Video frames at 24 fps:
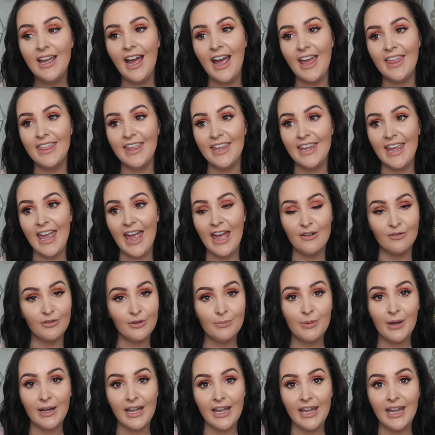I think
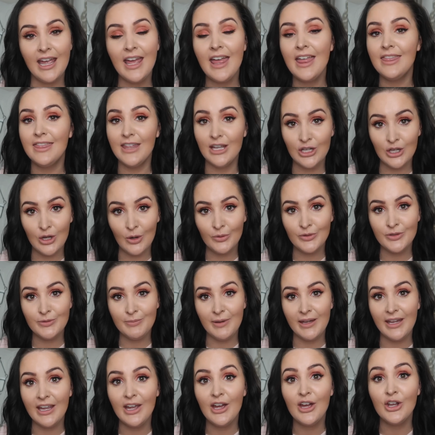everybody that knows
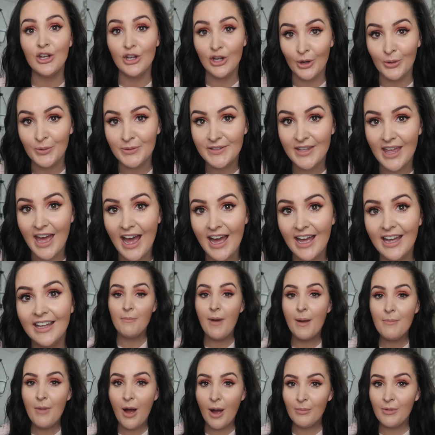me knows that.
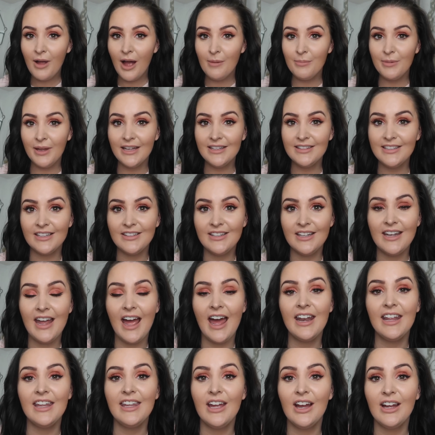My mom got me addicted
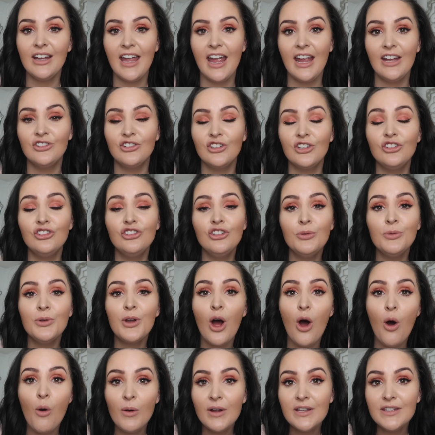at a young age because she
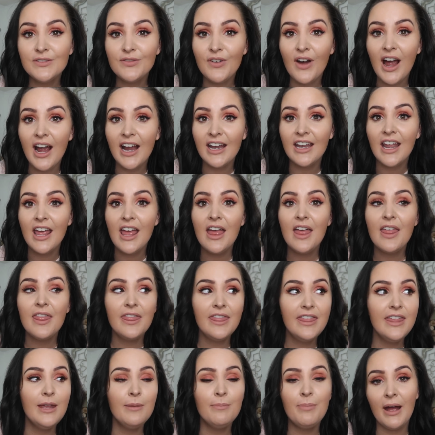would always find
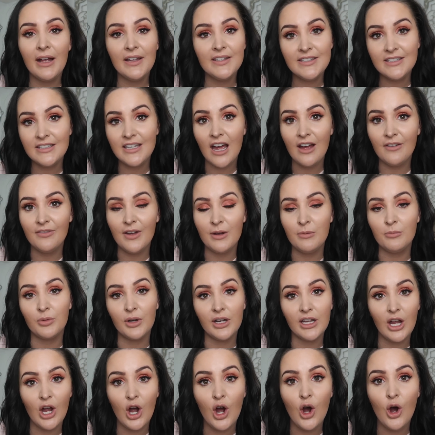the best stuff and
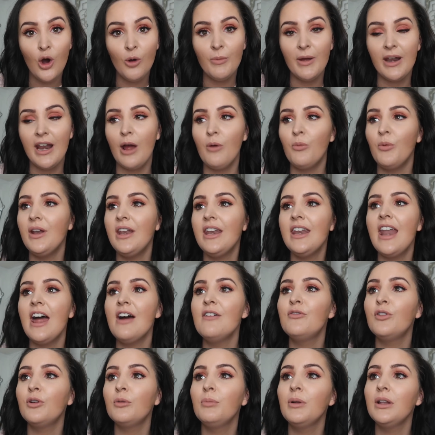bring it home, and I would
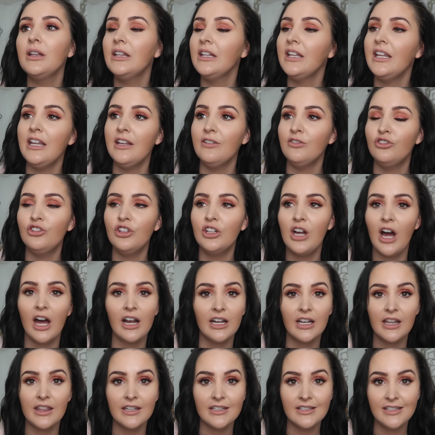never believe she
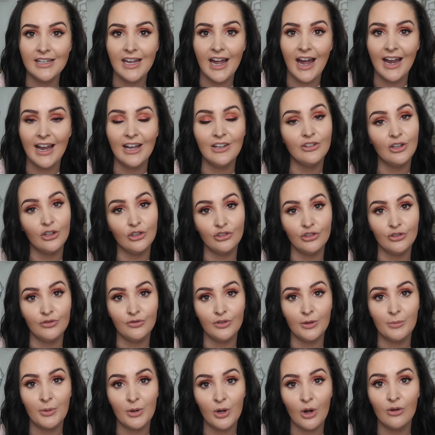got it at the DI until she'd
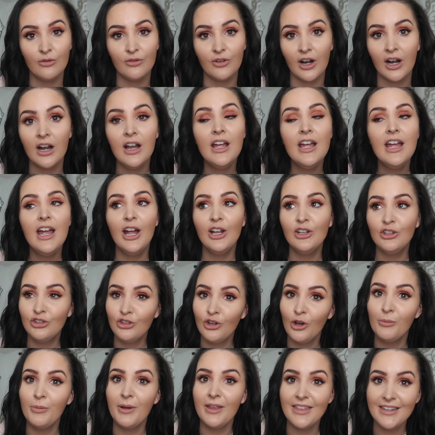flip it over and
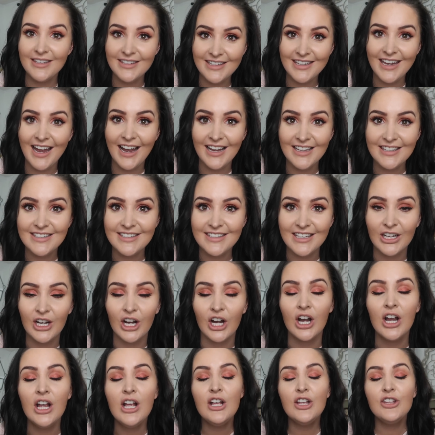show me the DI
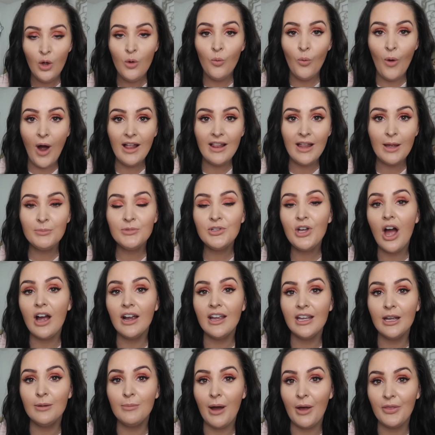sticker. While I'm
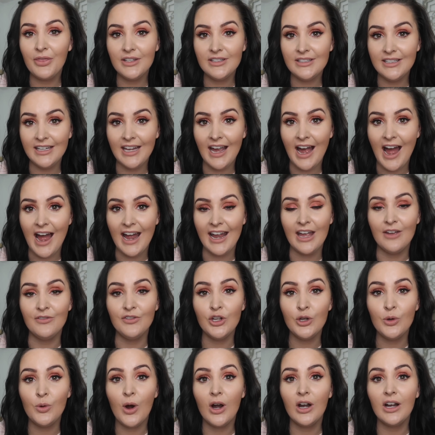talking about the DI,
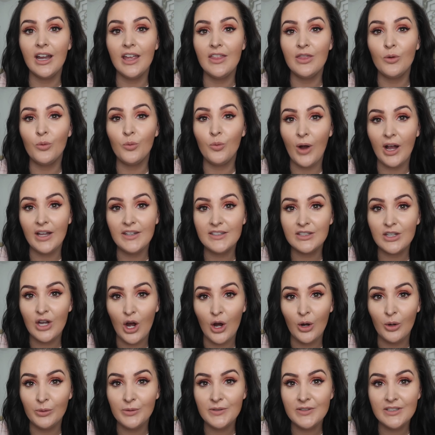if you are in the West
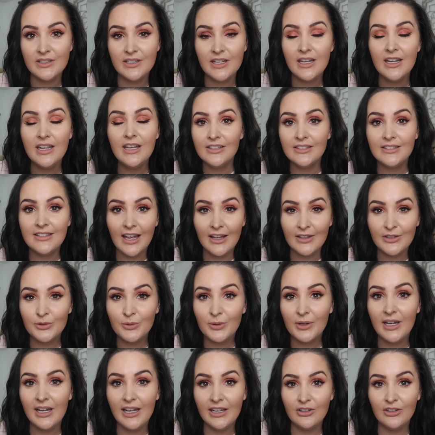Coast, Deseret